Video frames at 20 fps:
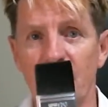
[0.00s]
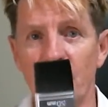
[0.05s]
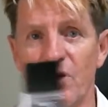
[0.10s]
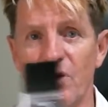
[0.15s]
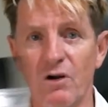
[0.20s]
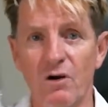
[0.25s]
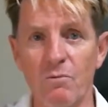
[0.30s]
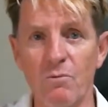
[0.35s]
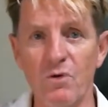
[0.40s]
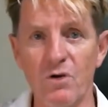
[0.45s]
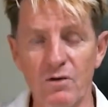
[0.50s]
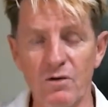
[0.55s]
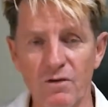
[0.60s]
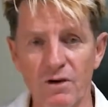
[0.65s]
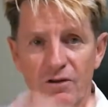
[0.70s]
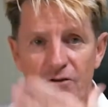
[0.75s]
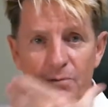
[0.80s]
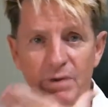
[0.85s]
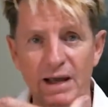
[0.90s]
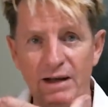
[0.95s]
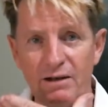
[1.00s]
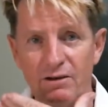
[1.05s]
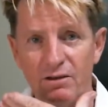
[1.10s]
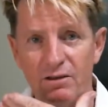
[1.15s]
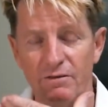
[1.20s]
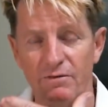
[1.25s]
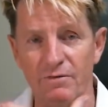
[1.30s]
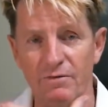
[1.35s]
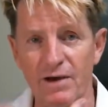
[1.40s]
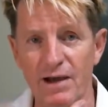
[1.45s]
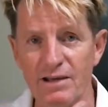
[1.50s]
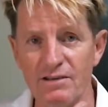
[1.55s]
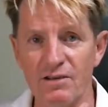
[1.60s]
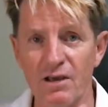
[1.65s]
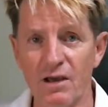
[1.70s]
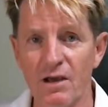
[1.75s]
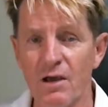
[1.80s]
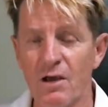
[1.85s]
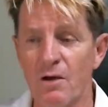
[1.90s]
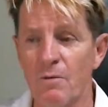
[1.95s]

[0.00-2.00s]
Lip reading: And when I move it, it's back to the face.